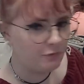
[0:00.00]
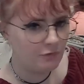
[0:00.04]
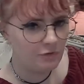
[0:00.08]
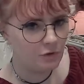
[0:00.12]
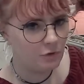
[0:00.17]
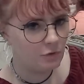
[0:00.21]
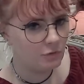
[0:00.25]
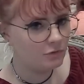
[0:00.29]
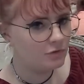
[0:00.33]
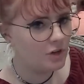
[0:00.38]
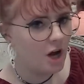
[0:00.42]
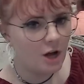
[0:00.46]

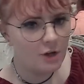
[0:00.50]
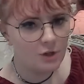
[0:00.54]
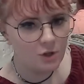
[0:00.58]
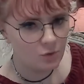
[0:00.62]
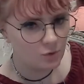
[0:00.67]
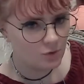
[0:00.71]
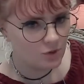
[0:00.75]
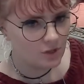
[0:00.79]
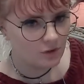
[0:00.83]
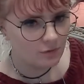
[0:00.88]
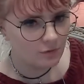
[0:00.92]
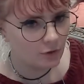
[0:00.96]
you've not
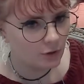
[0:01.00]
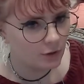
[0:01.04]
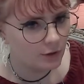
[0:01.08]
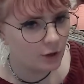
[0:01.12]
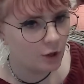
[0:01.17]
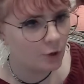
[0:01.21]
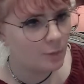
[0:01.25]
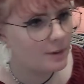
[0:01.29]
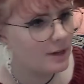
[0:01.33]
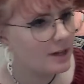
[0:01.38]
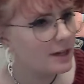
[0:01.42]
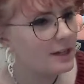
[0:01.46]
used it for a
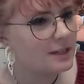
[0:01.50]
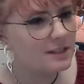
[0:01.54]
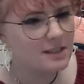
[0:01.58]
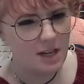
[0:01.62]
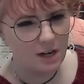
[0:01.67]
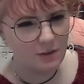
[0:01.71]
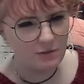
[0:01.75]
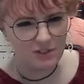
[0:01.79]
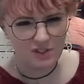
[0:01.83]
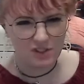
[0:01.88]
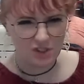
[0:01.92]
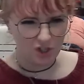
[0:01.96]
little bit. It's
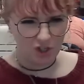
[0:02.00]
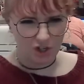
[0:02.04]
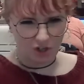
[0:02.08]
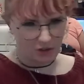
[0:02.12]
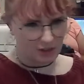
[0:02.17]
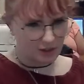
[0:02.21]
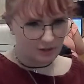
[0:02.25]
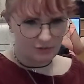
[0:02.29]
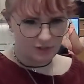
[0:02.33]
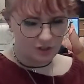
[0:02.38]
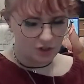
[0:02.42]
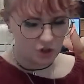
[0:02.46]
kind of a
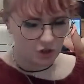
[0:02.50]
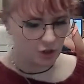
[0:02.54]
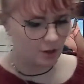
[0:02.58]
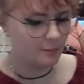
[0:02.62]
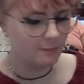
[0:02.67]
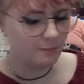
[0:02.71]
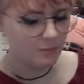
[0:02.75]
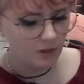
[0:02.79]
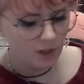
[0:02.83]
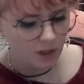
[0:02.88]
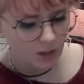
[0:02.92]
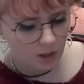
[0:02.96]
security feature.
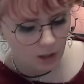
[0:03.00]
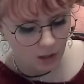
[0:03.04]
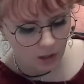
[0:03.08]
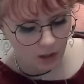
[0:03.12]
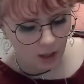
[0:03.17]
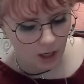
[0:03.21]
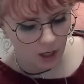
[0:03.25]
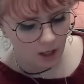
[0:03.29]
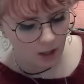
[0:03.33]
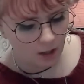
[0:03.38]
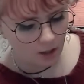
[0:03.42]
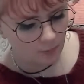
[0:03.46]

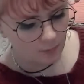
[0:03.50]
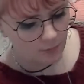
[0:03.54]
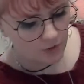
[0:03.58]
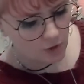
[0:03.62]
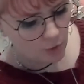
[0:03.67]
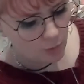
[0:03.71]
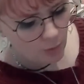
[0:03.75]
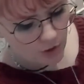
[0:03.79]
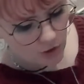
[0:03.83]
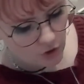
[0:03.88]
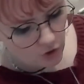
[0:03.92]
So what you